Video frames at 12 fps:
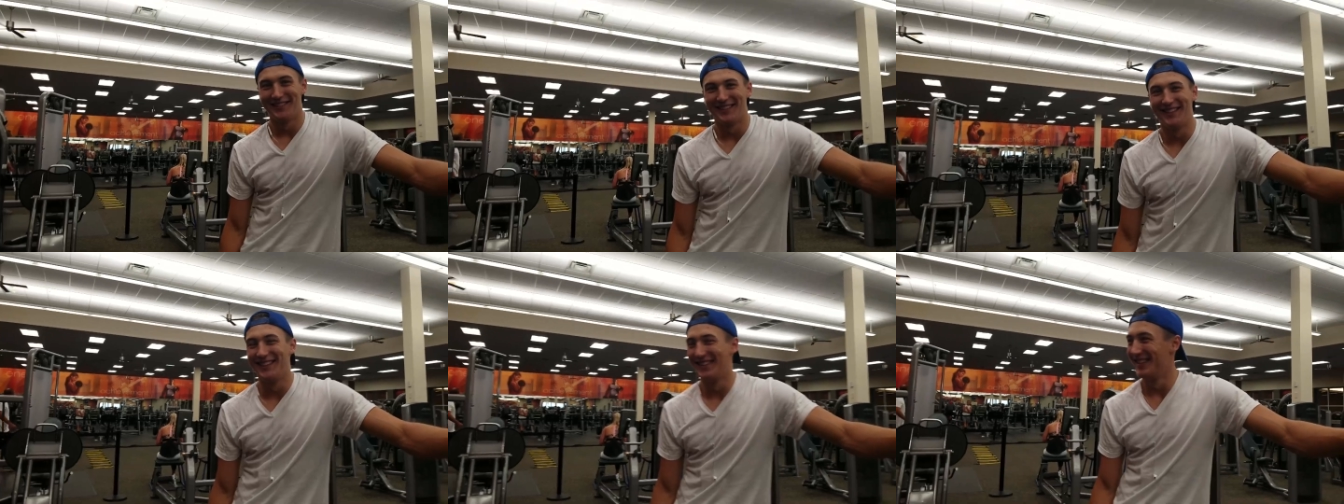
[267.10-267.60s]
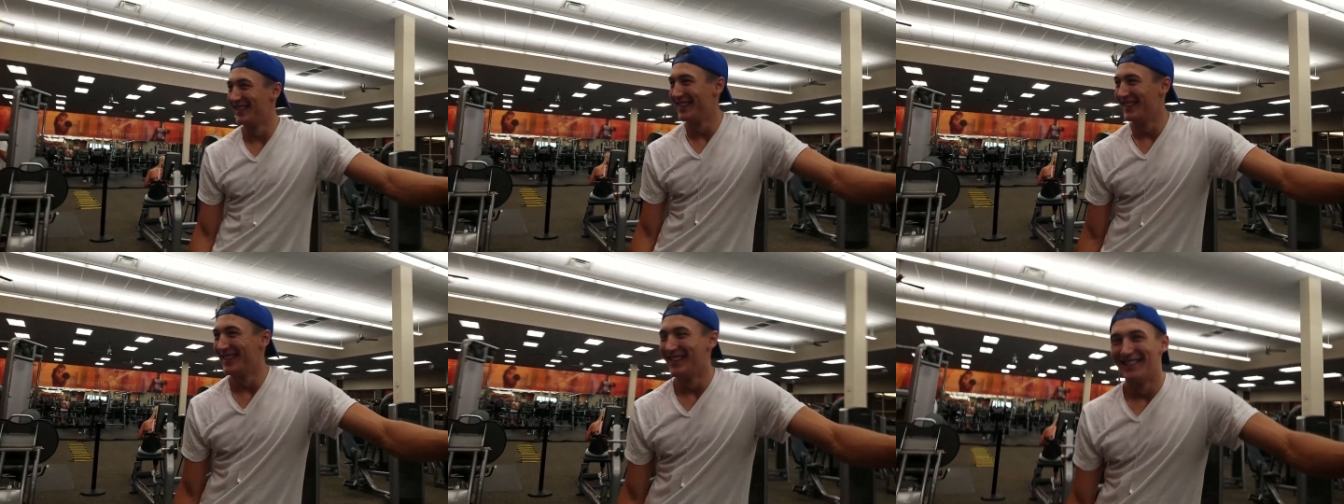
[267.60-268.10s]
This kid doesn't
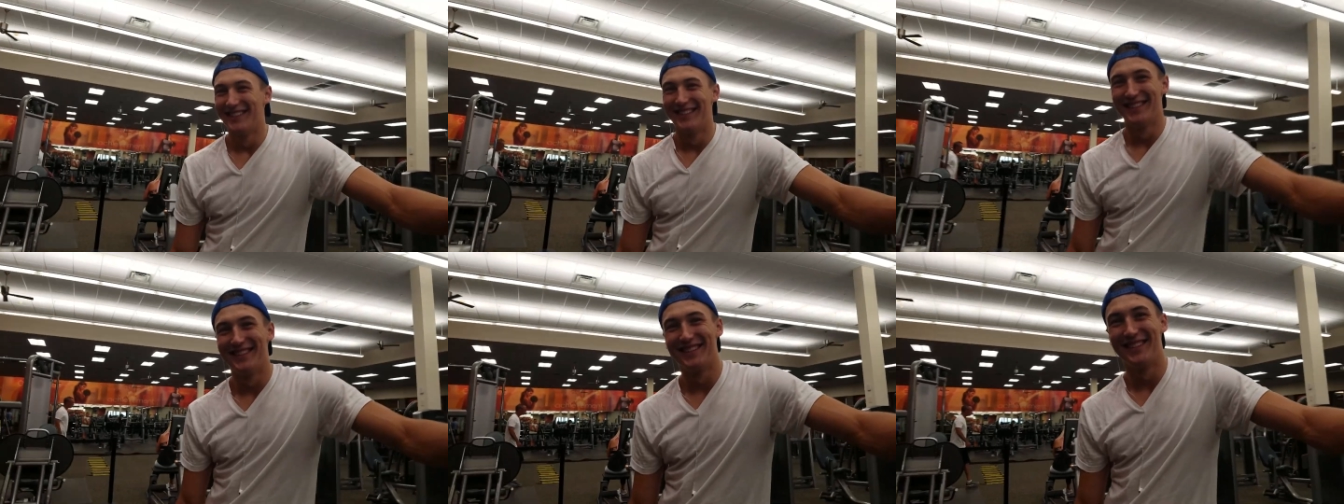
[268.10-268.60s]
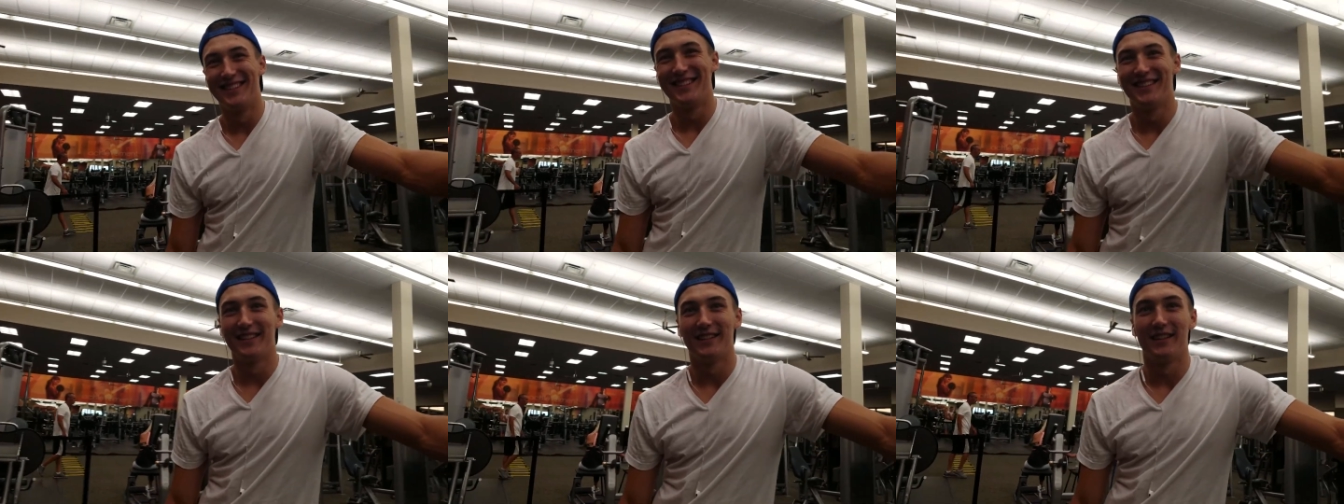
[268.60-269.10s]
know how to act in front of a
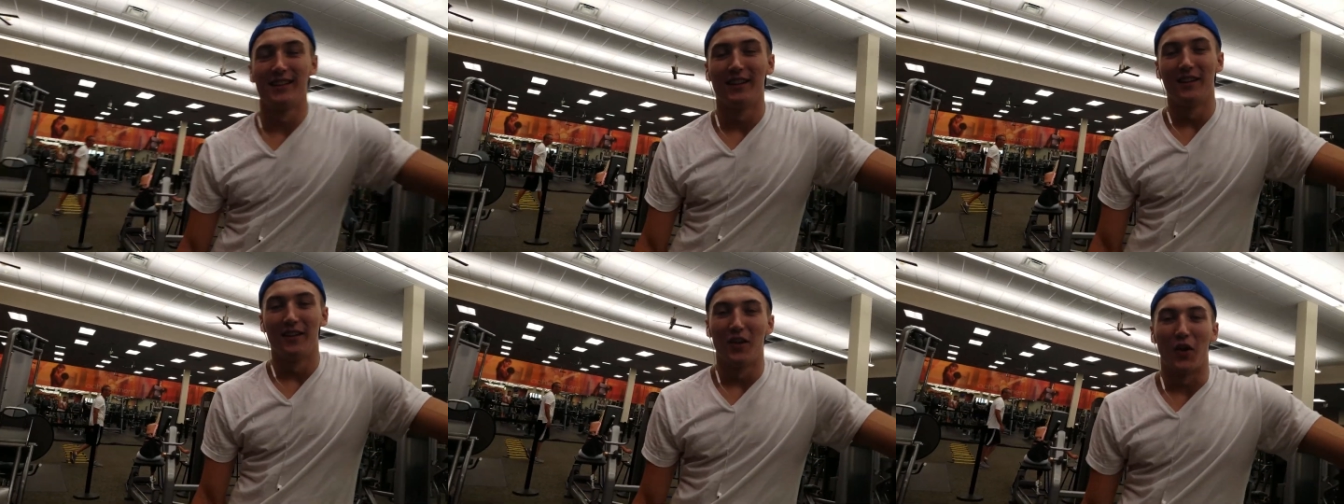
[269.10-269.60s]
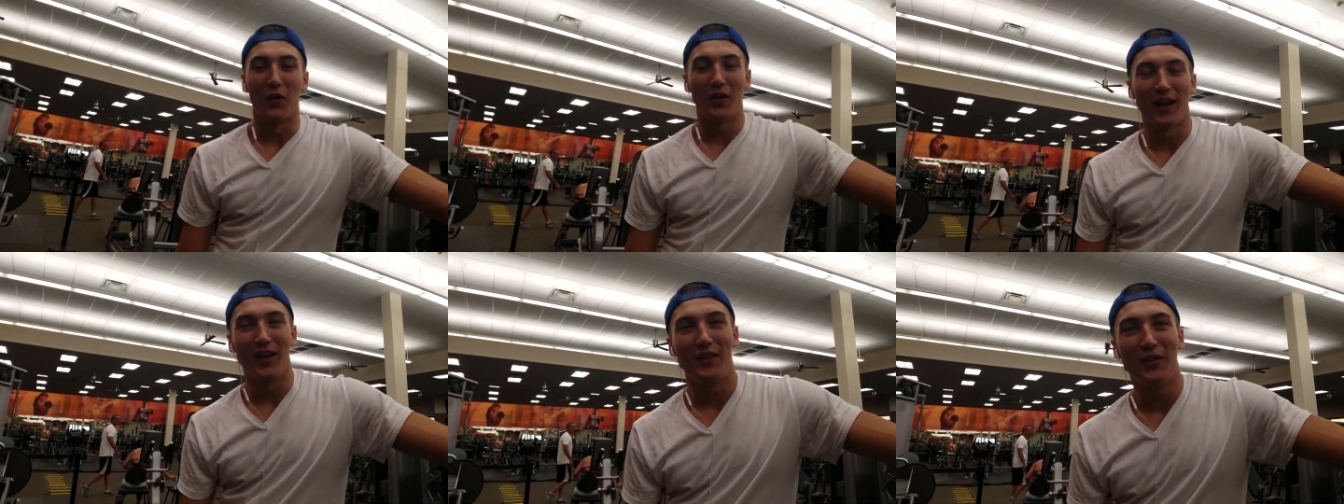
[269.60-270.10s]
camera. Okay,
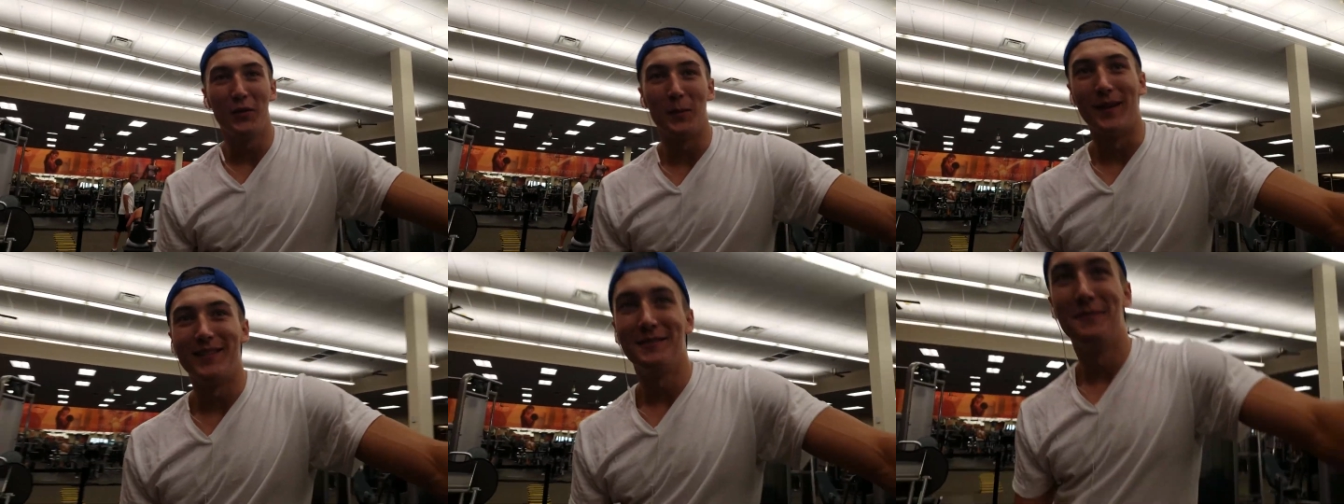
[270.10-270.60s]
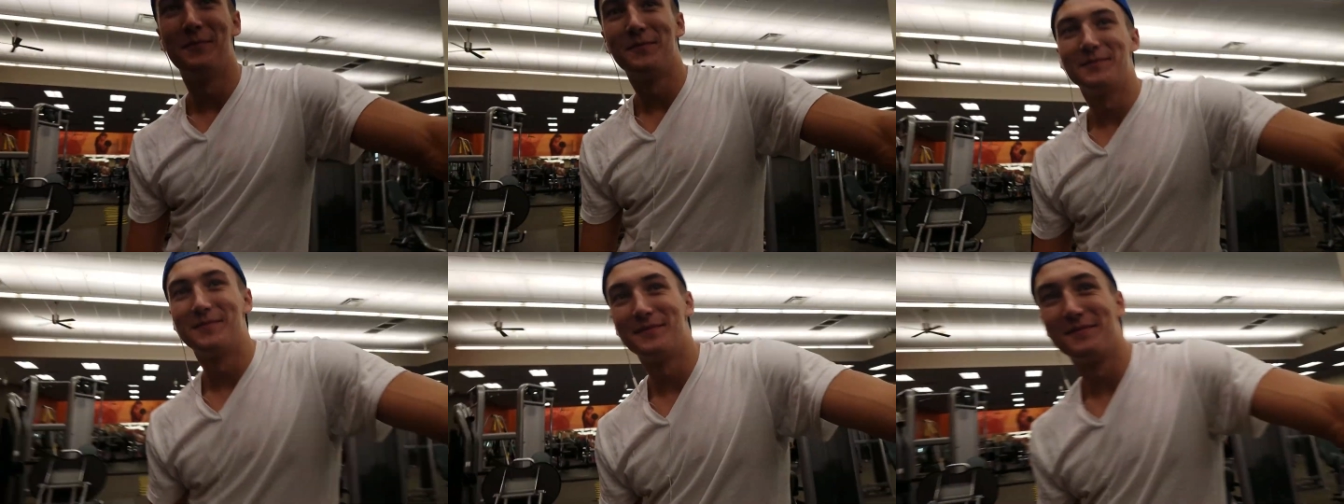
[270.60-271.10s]
how you doing, man?
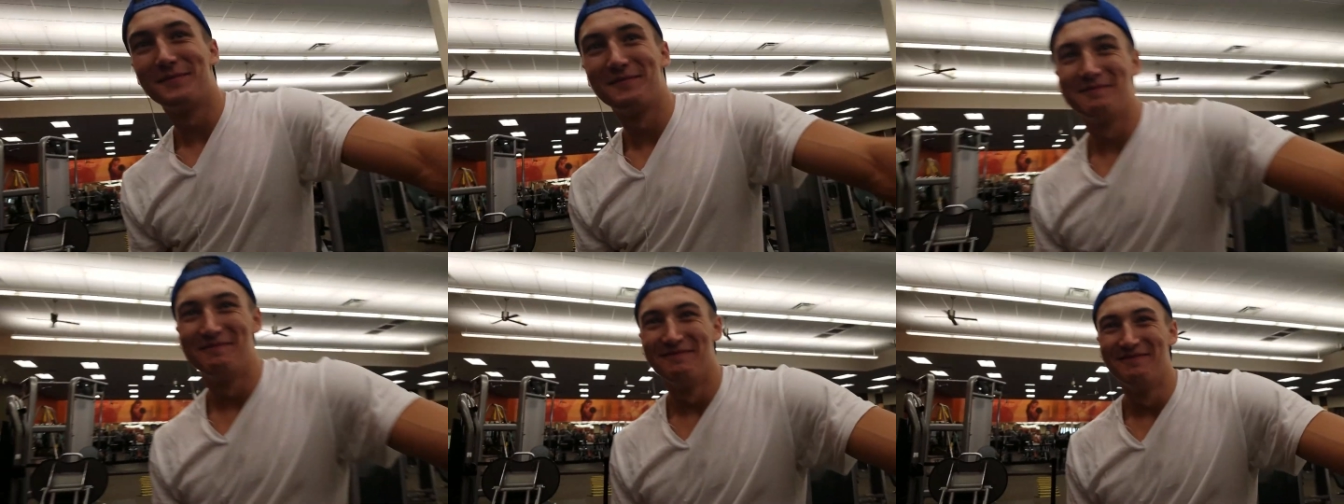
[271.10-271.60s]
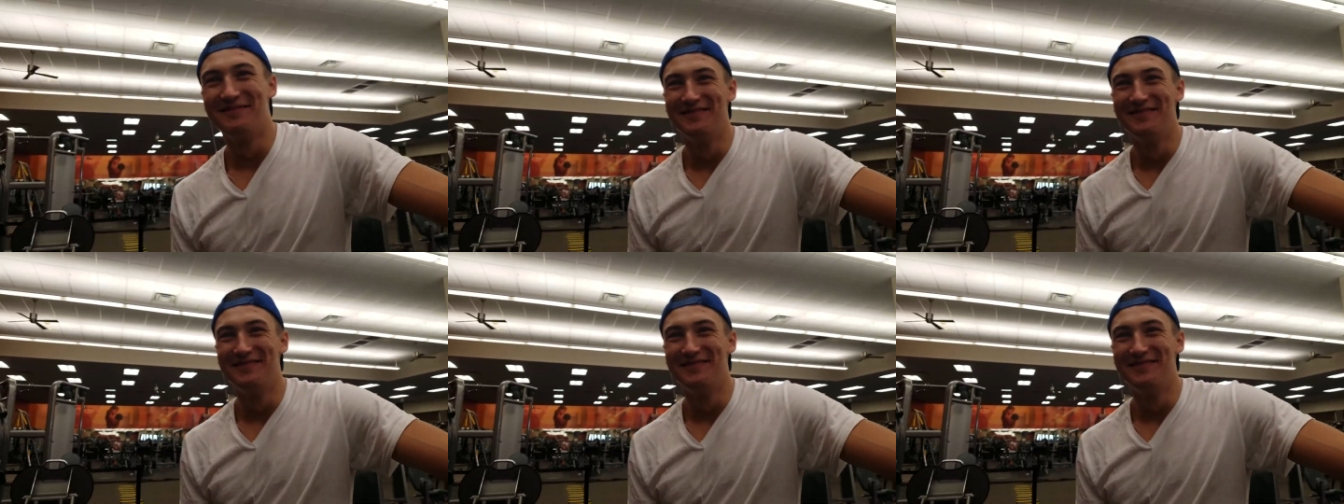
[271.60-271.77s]
Just act normal.